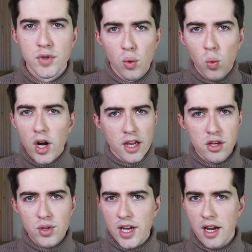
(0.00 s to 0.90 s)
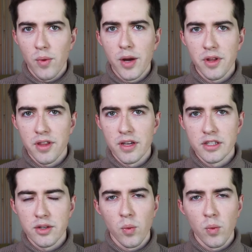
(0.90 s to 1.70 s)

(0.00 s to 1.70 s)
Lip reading: So what can you take away with this?